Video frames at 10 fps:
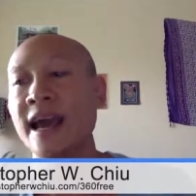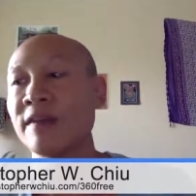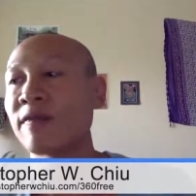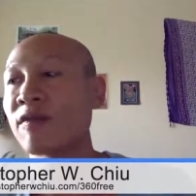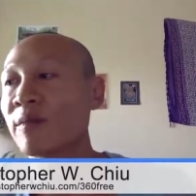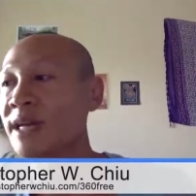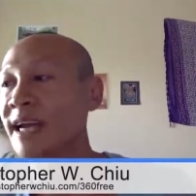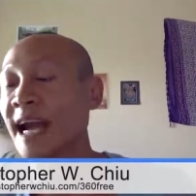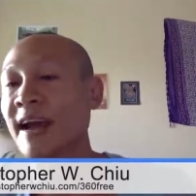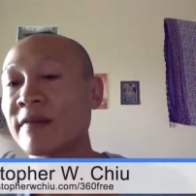And for me
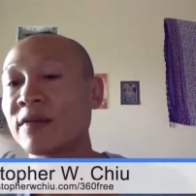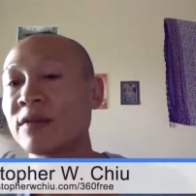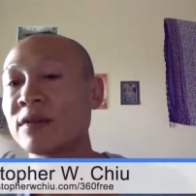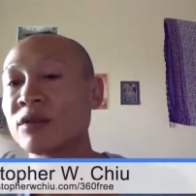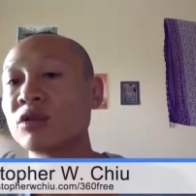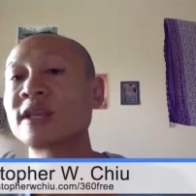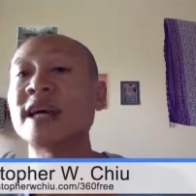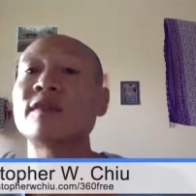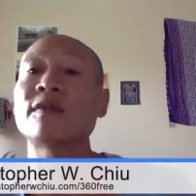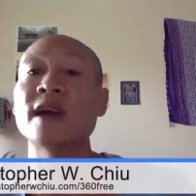to have those
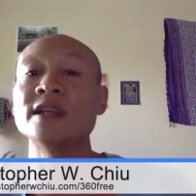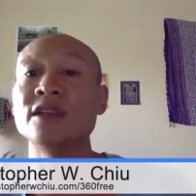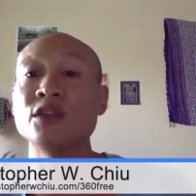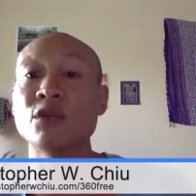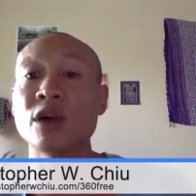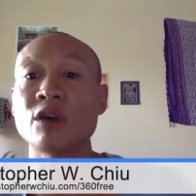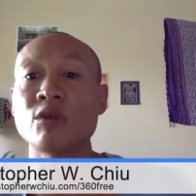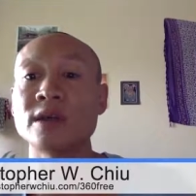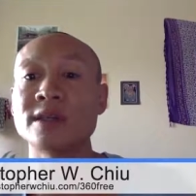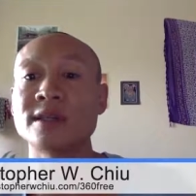kind of friends in New
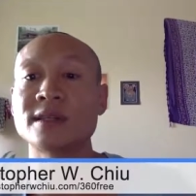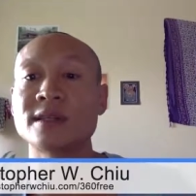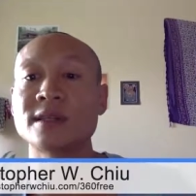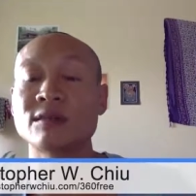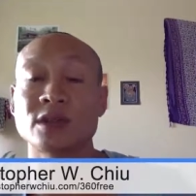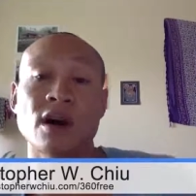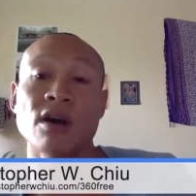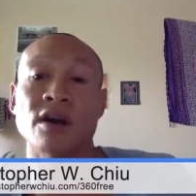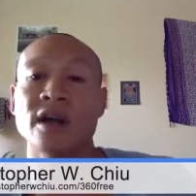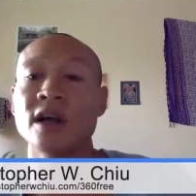York was, was
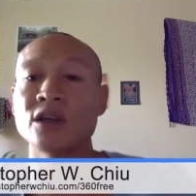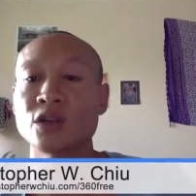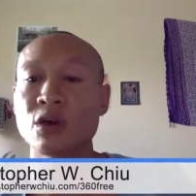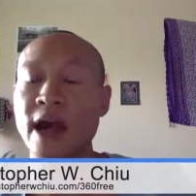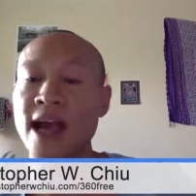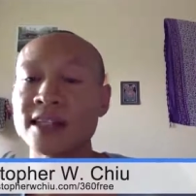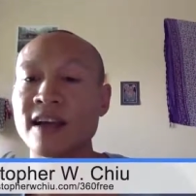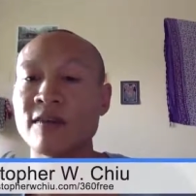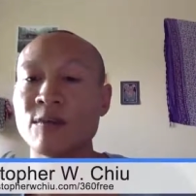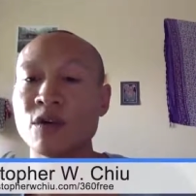hard. So as
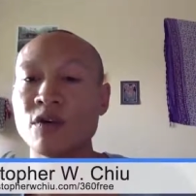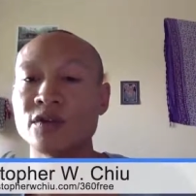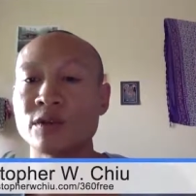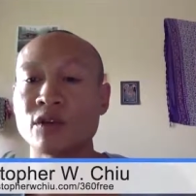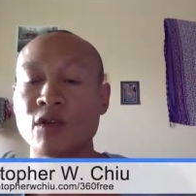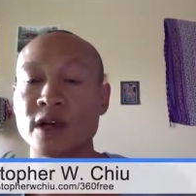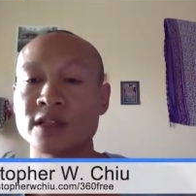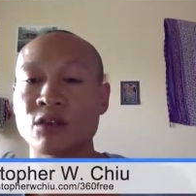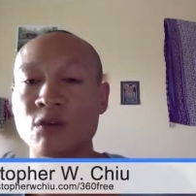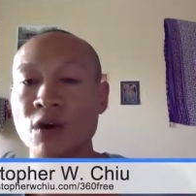I've moved across the